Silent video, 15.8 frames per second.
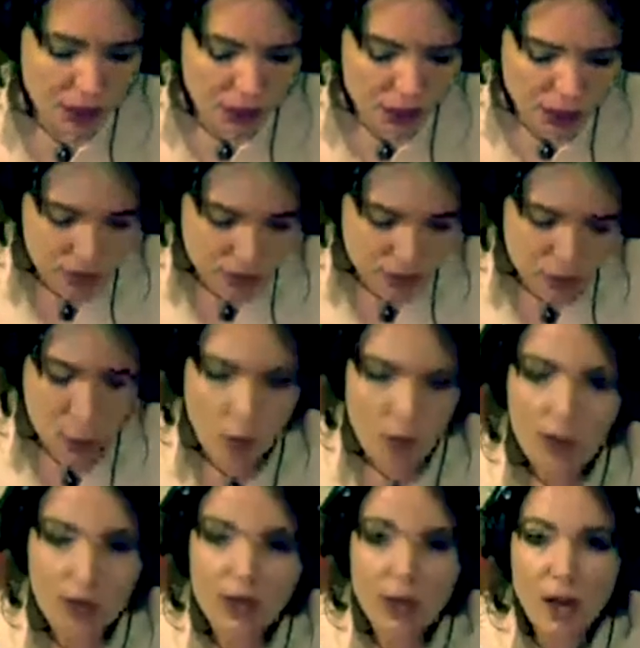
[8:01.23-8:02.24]
So
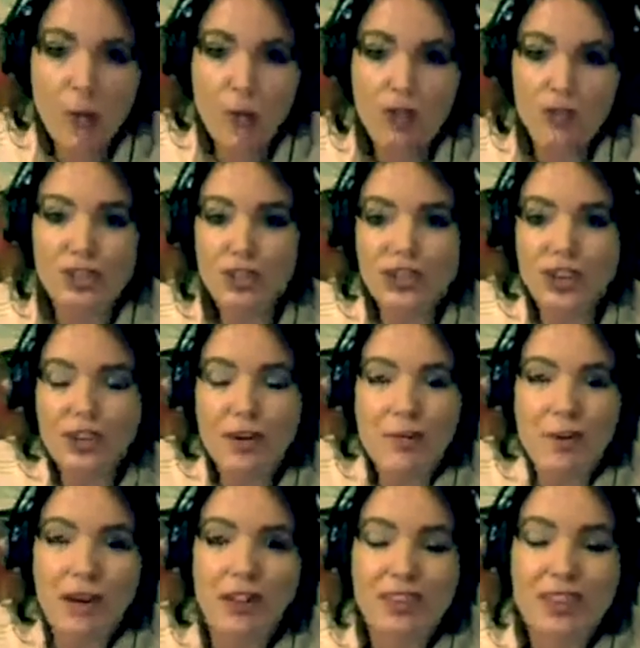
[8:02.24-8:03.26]
one thing I want to share
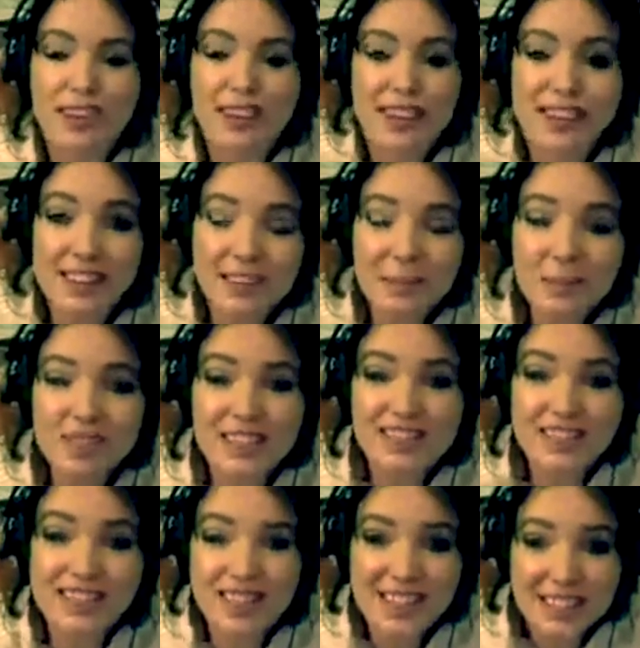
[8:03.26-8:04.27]
about the eclipses
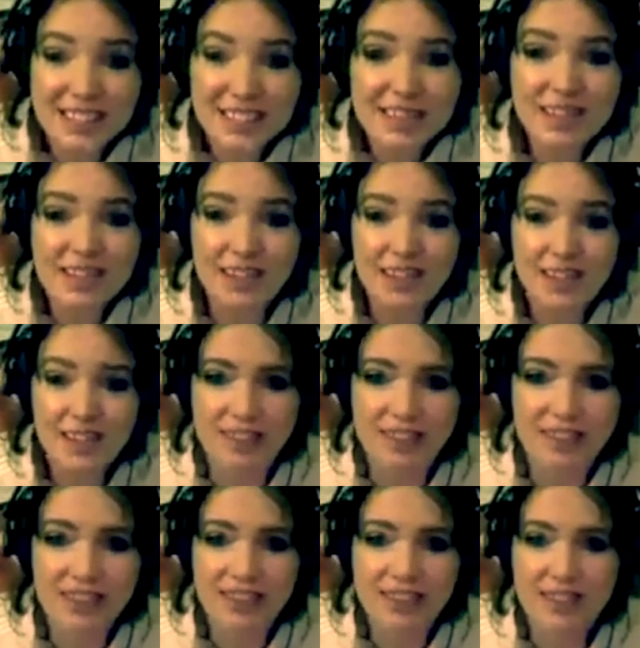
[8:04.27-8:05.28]
this year
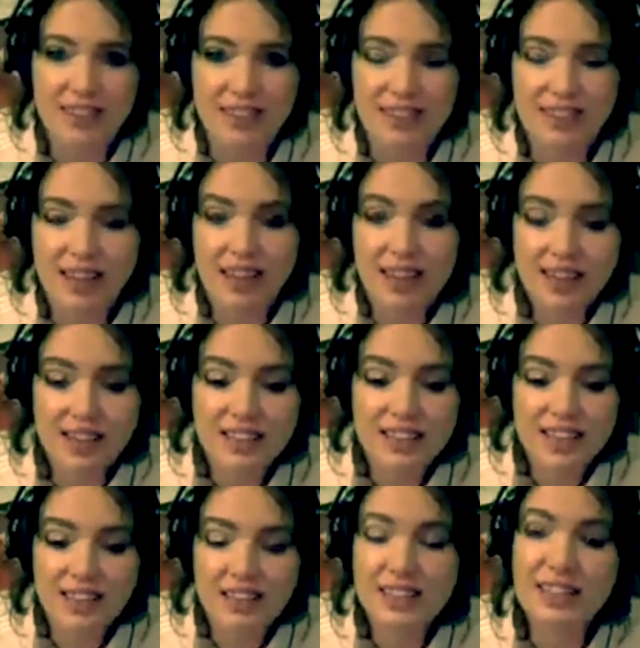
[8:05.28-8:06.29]
is
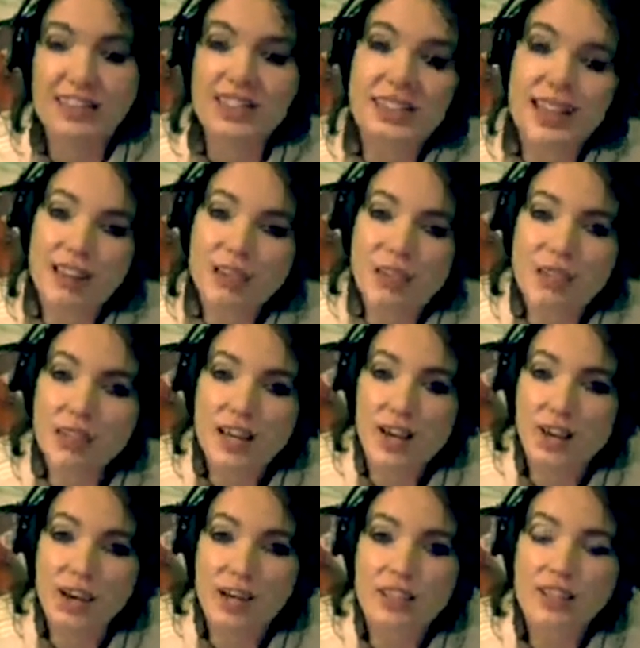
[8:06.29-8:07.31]
it's the
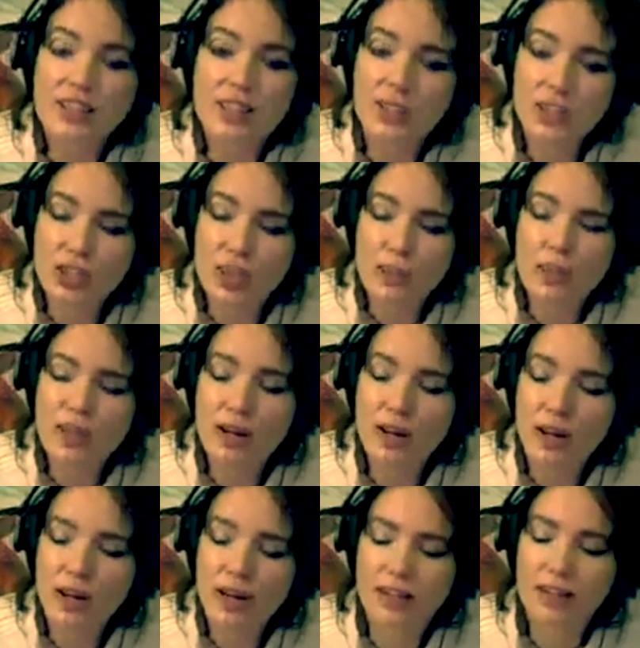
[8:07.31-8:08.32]
Sagittarius and Gemini
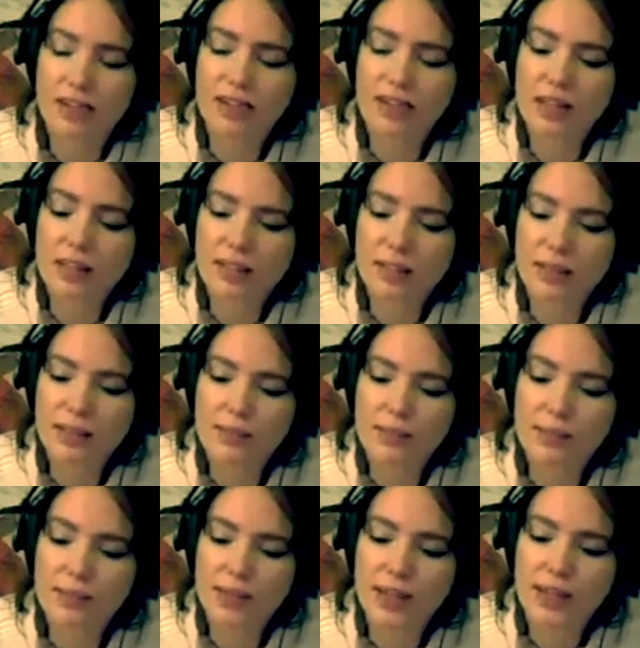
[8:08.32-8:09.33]
energies.
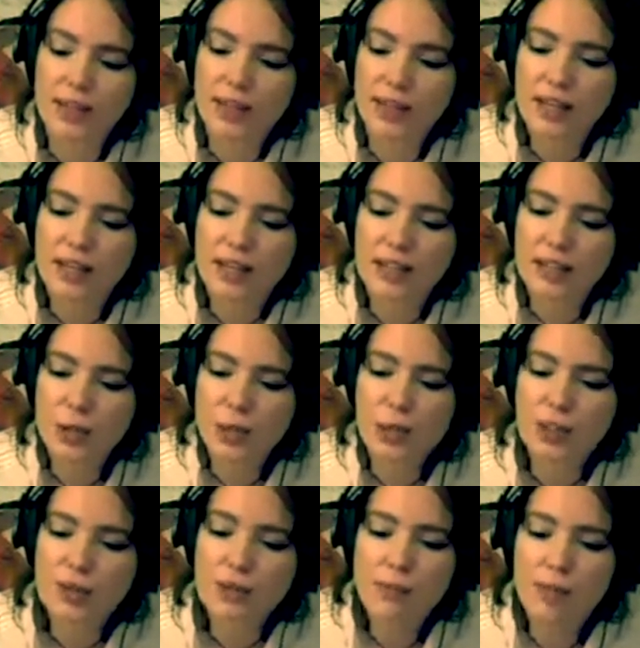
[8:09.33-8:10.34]
So
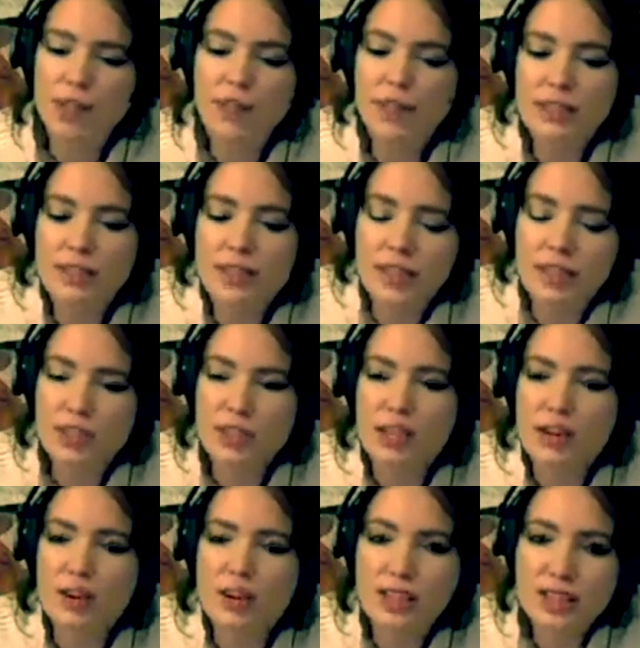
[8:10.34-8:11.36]
with it being the
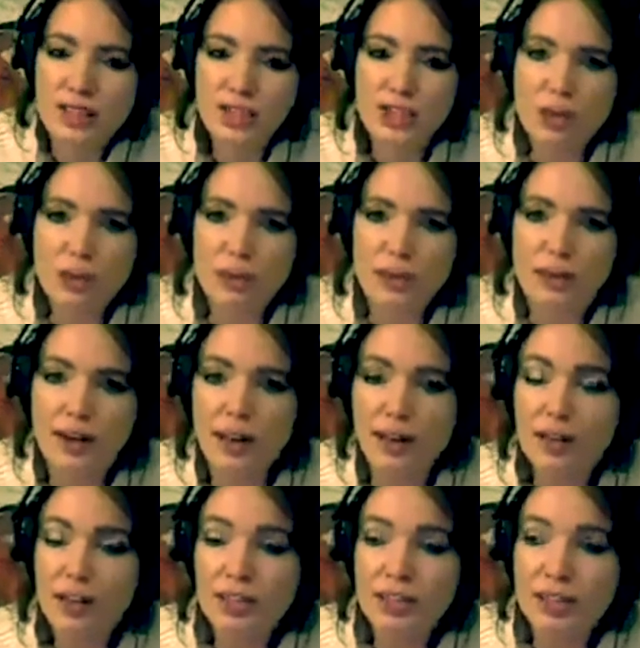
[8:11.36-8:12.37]
Sagittarius and Gemini
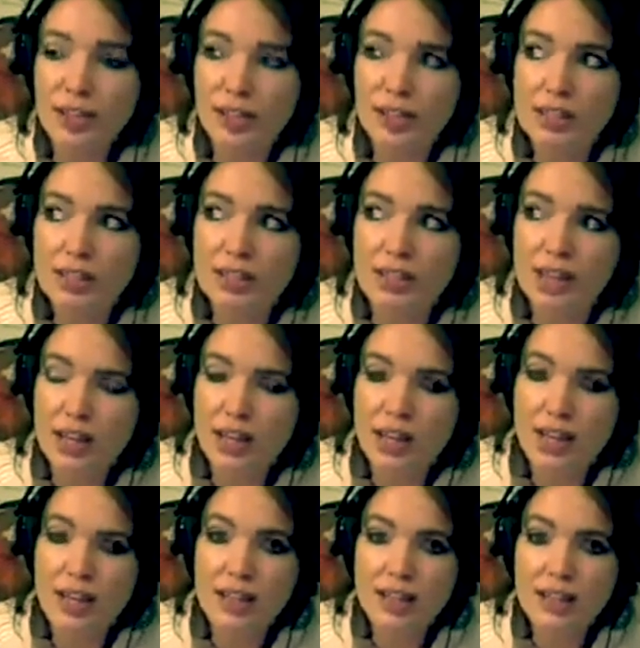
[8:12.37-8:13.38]
energies,
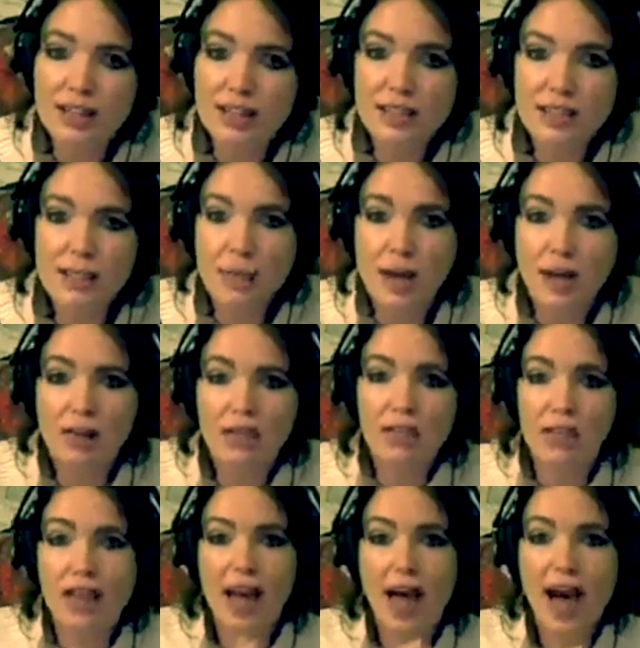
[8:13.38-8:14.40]
this is about
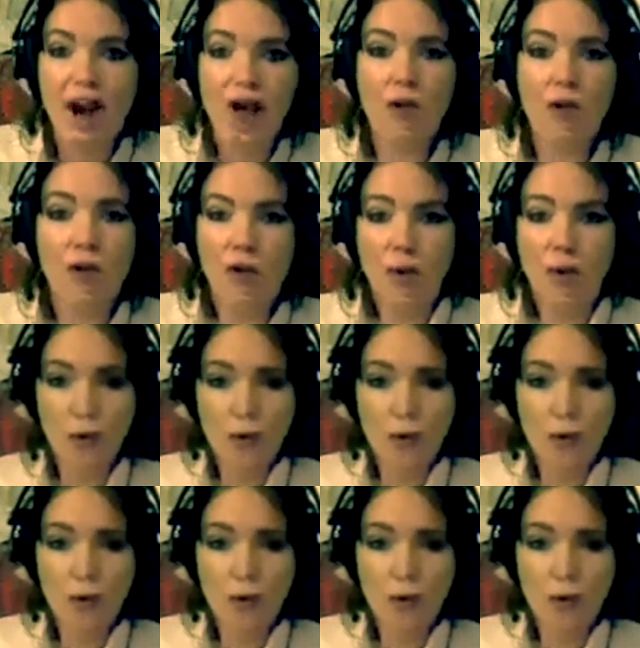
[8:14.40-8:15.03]
the arrow